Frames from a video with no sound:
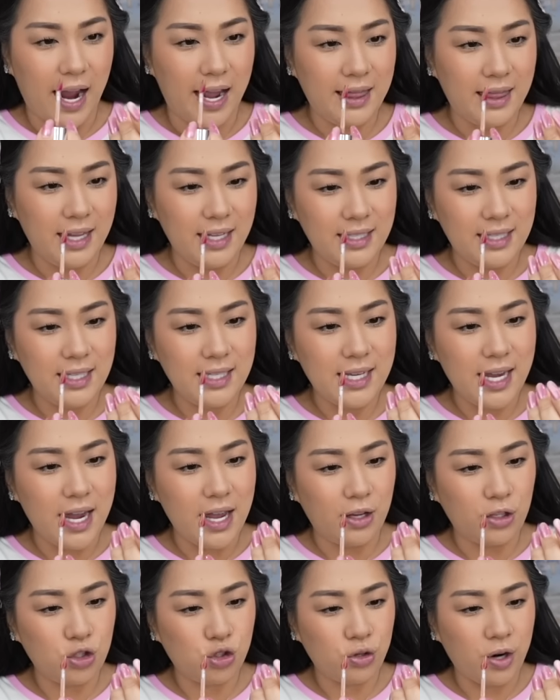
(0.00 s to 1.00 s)
I think today
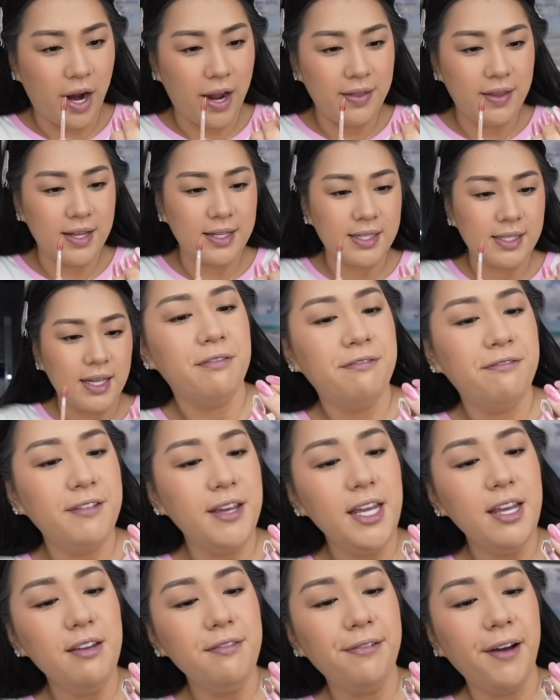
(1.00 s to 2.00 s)
I'll try this
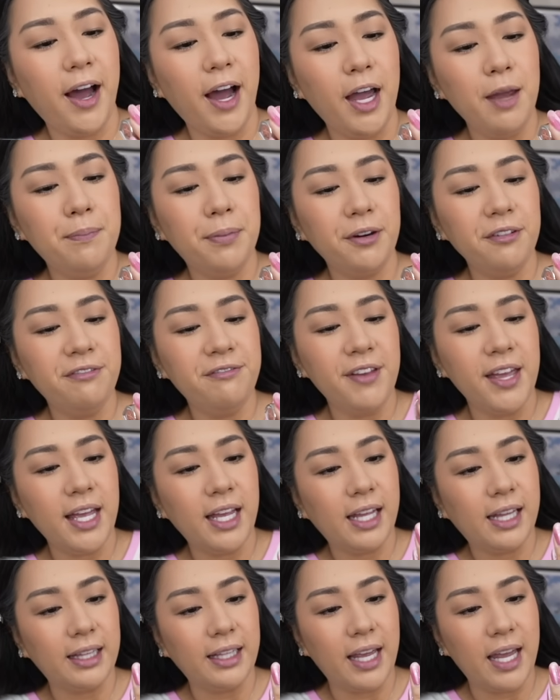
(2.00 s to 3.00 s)
Feve Hyper
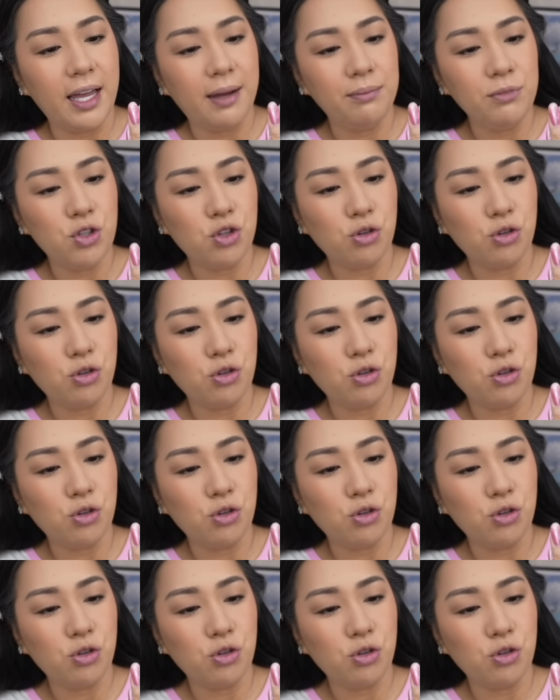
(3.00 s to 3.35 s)
Fit Glam